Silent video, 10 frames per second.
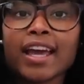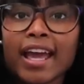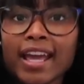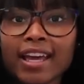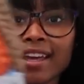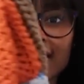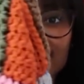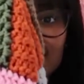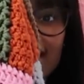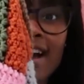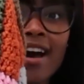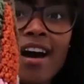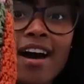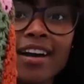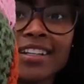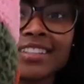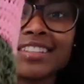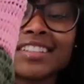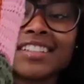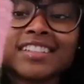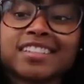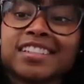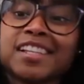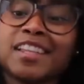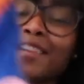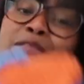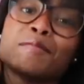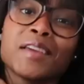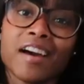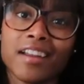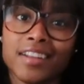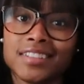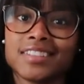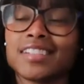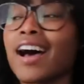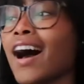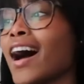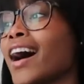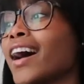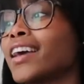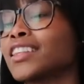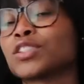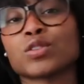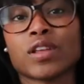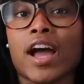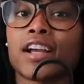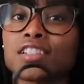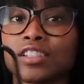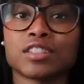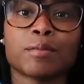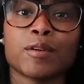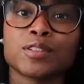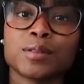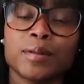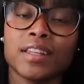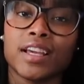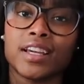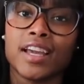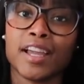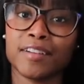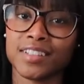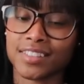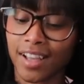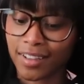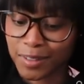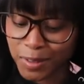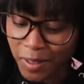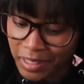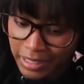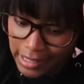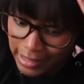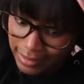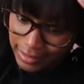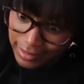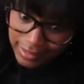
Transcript: and honestly, let me be honest, this was actually supposed to be like a Harry Styles cardigan,